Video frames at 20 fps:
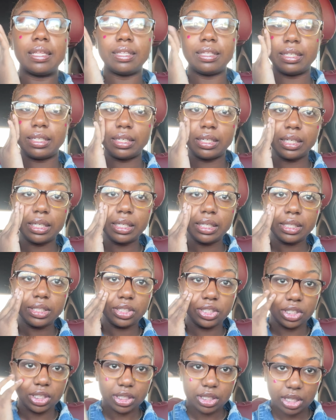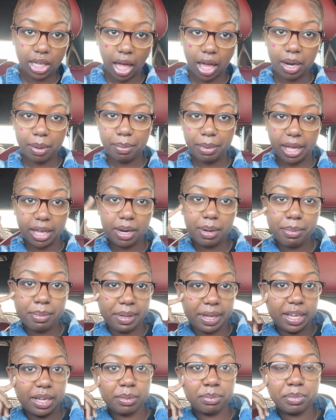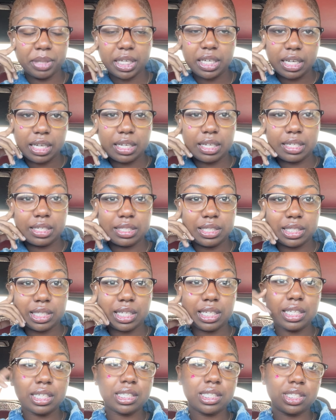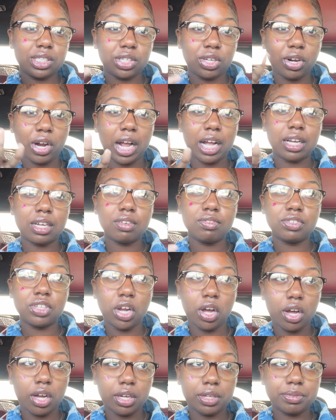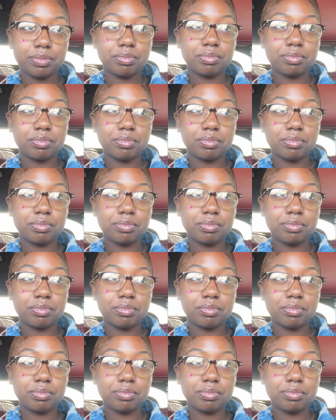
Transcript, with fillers: literally just got up out of bed because it is the crack of dawn.